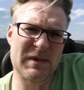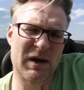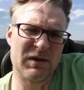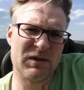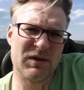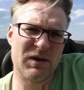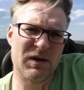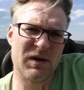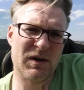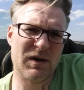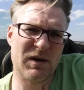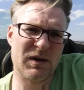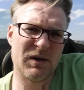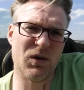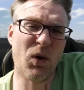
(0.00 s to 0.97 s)

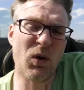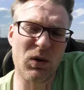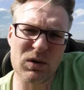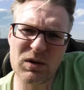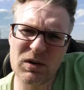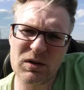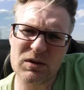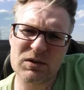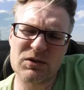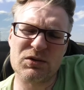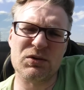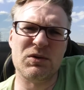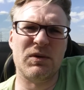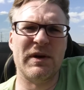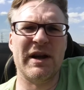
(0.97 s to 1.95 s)
the goal
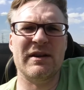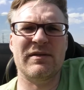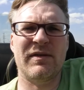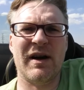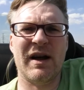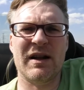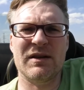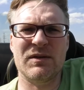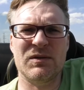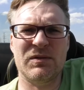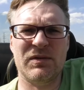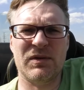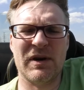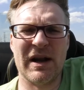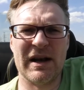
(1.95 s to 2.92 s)
to create value
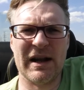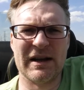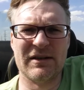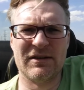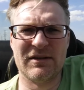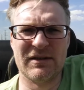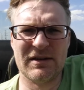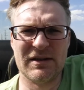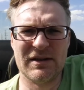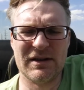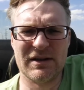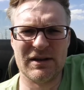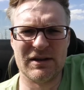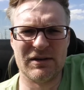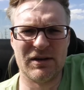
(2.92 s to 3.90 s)
for
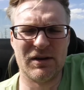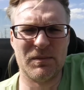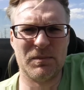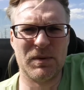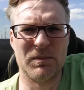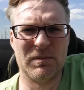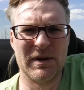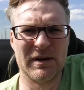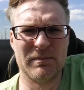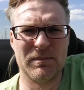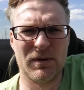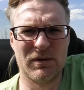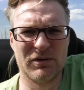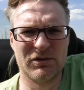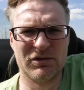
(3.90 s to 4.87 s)
NXT, the public
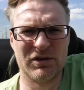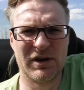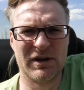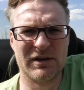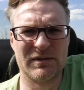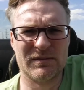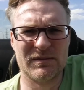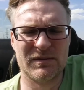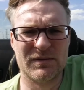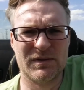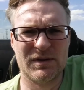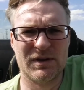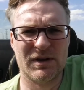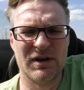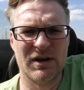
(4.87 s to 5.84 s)
blockchain.
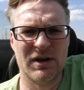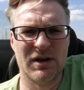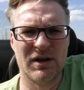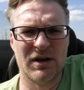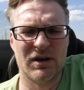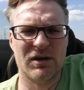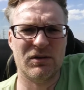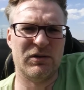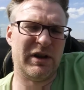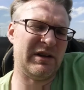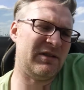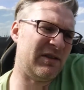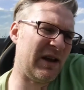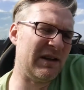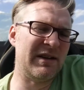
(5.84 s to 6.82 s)
They
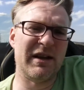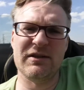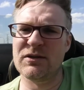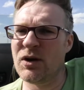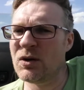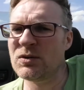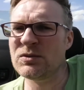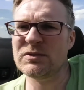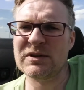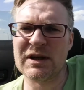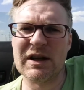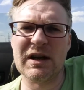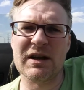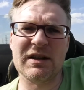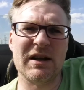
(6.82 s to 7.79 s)
say they don't,
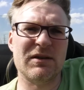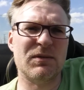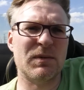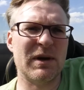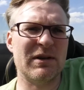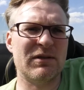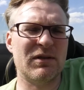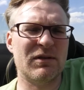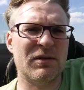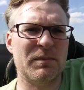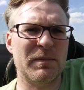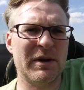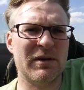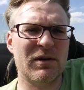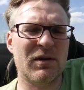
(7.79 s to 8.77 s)
and that's why it's such a
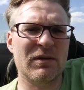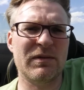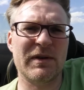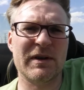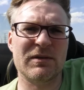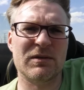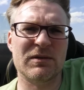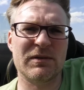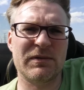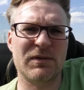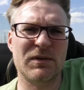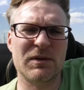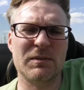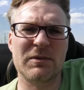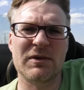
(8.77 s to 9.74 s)
big conflict on the
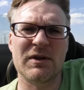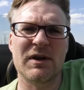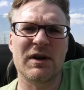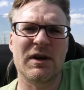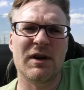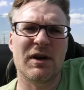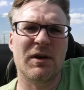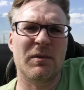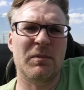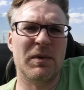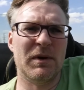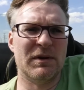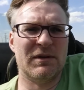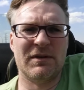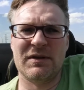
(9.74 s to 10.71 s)
forums.
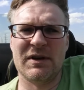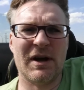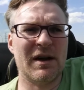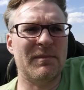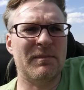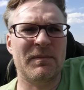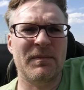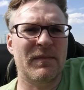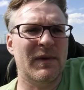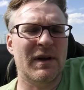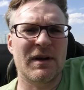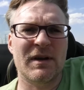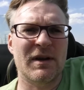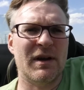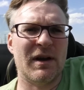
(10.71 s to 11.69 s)
But yeah,
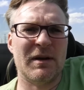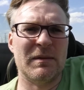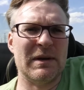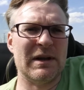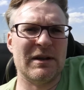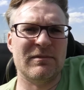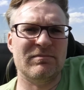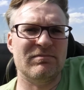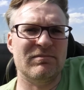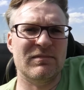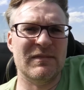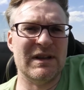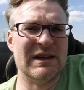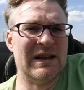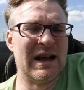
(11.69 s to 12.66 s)
I mean,
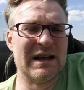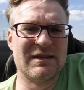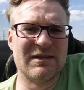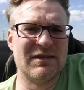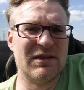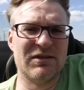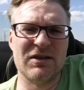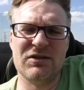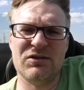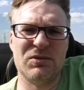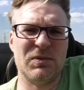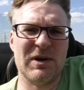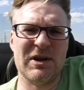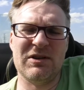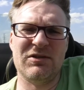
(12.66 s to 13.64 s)
that's the
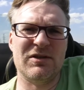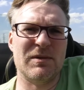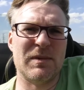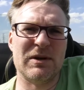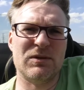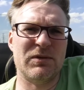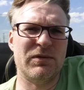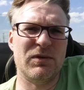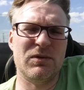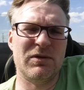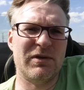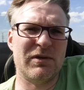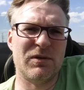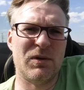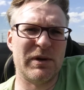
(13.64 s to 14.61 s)
situation. The amount of users
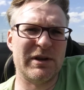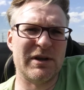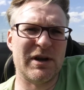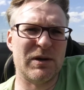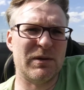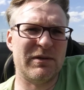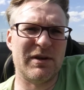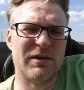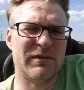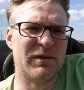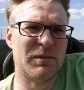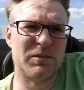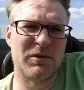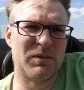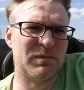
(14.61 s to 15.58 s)
is going down instead of
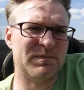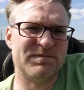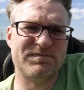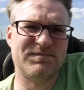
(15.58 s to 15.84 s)
up. So